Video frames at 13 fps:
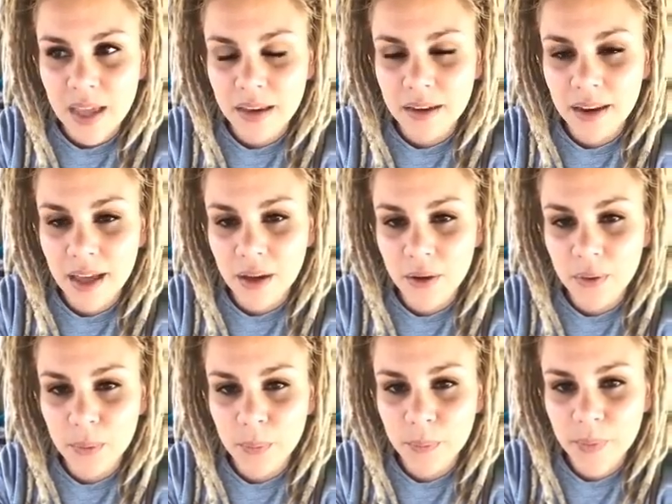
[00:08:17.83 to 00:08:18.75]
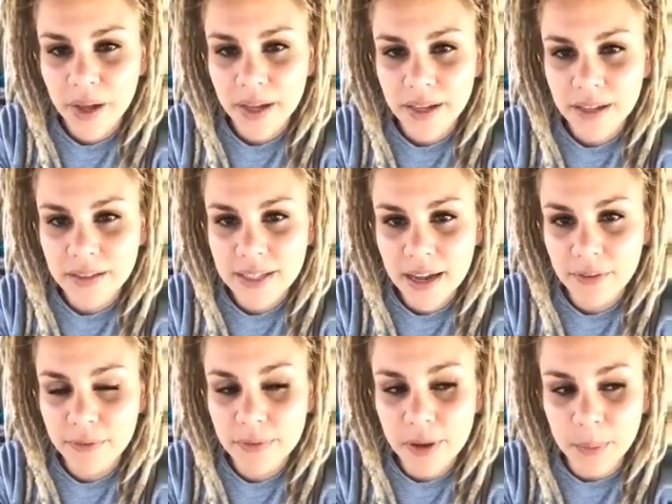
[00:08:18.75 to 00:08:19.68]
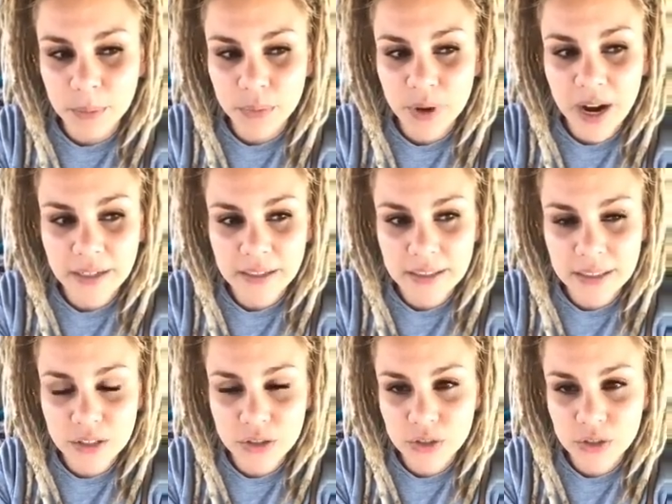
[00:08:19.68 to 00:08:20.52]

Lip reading: And now I get to have fun practicing